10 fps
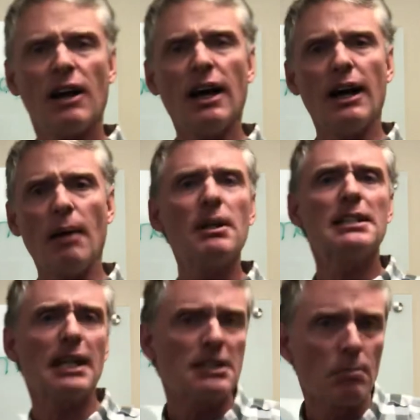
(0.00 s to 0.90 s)
I'm going to
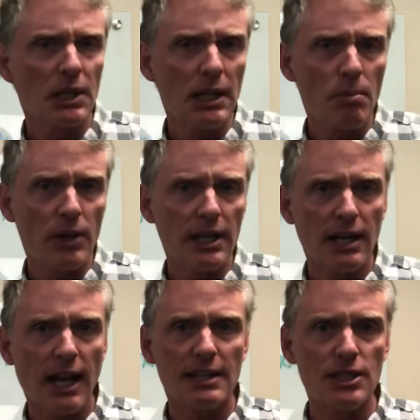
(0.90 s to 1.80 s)
take some liberty in
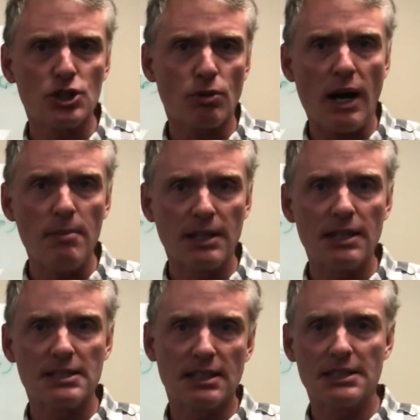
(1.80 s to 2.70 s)
kind of describing
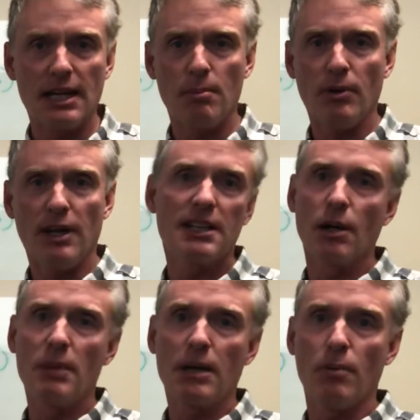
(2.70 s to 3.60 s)
this example. I think
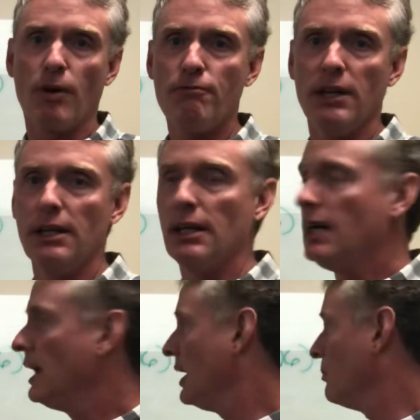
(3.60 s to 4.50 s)
it'll make it more fun
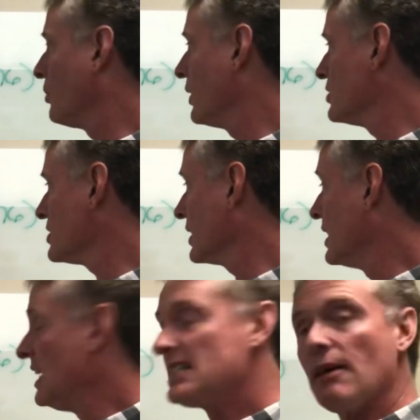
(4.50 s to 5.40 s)
and more interesting.
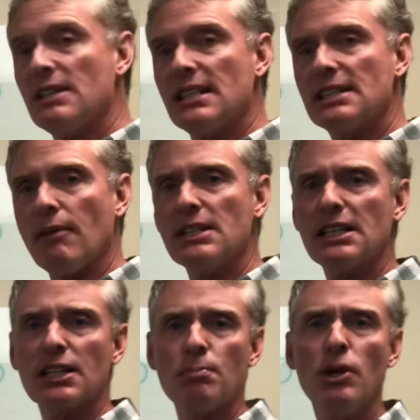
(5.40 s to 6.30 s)

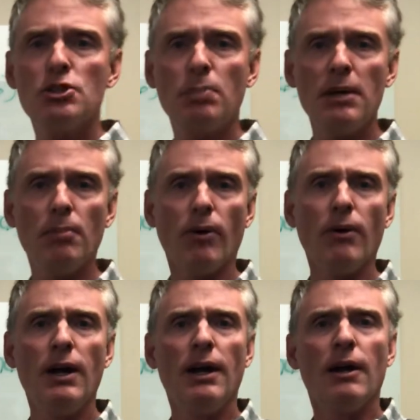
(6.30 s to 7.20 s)
1776, most
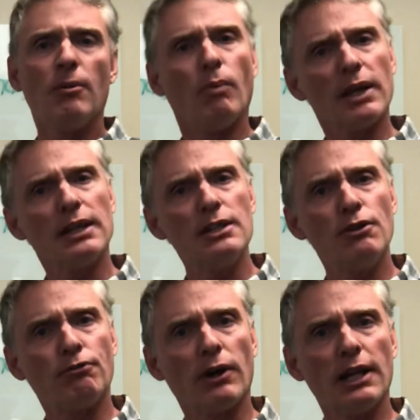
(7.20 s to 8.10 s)
people, what do they
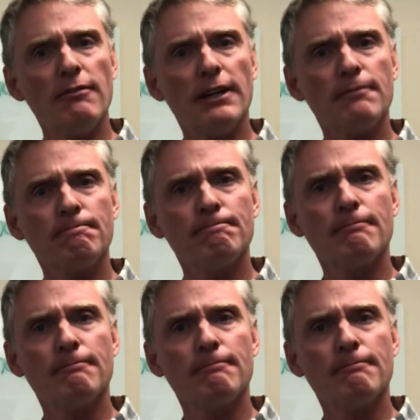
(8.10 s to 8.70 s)
do for a living?